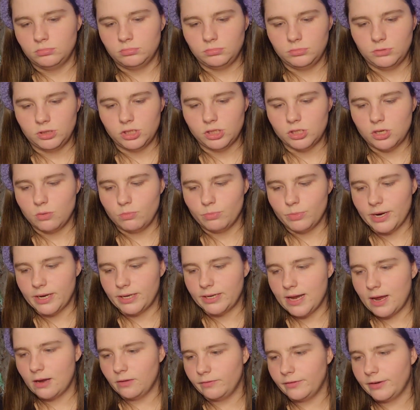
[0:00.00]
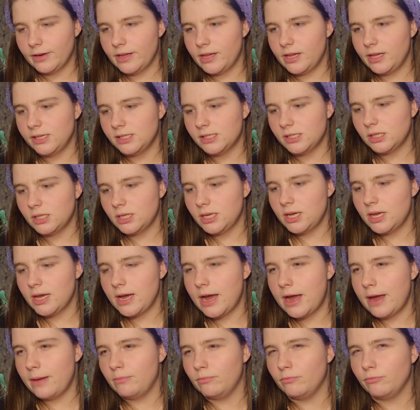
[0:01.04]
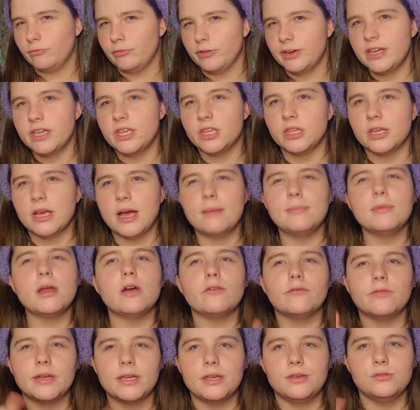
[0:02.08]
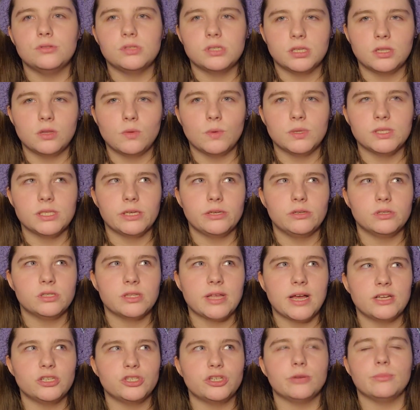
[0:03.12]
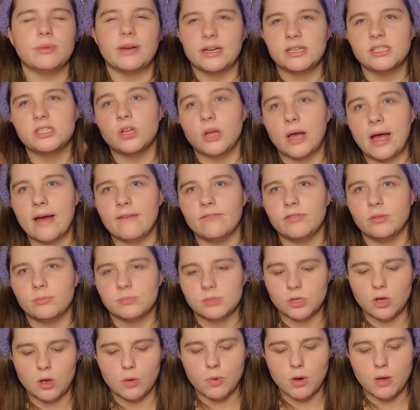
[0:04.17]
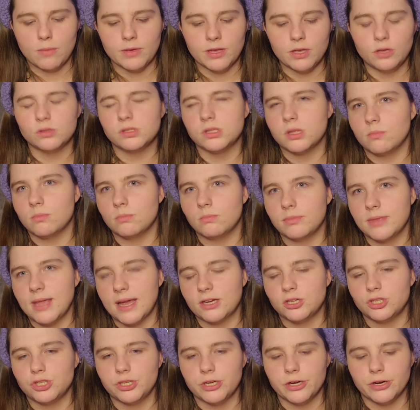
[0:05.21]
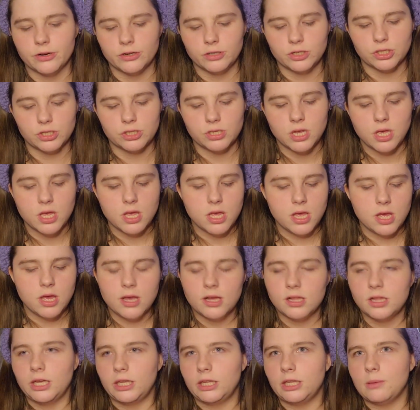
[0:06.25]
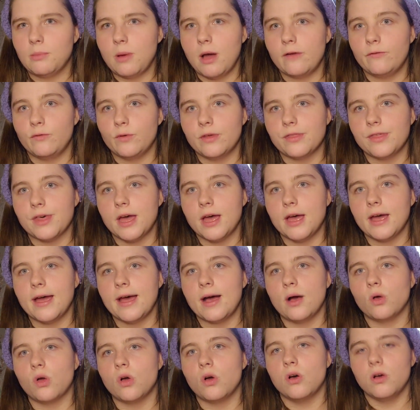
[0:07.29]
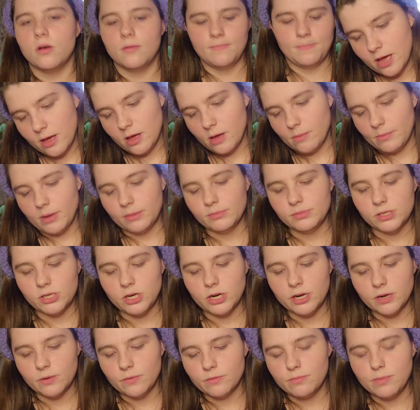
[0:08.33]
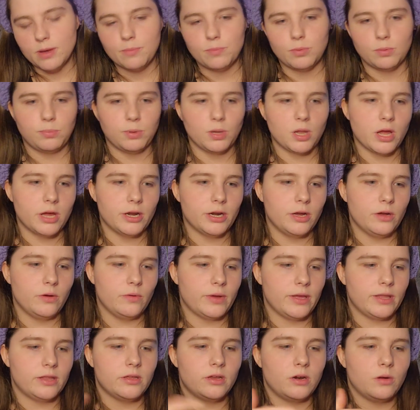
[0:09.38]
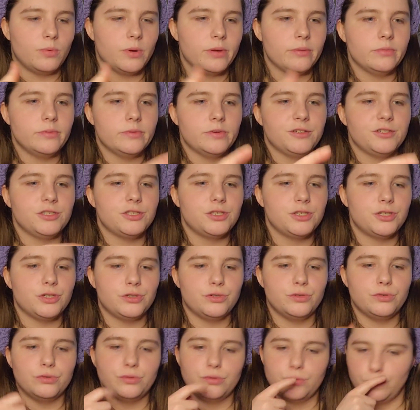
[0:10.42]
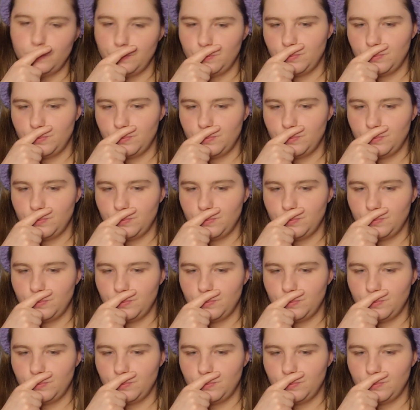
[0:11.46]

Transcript: just don't break down very easily. I'm not reusing the ones I used last year, but I still have them, so I'll probably use them next year and just clean them off with alcohol. I'm starting with my poblano, and then I'll probably just do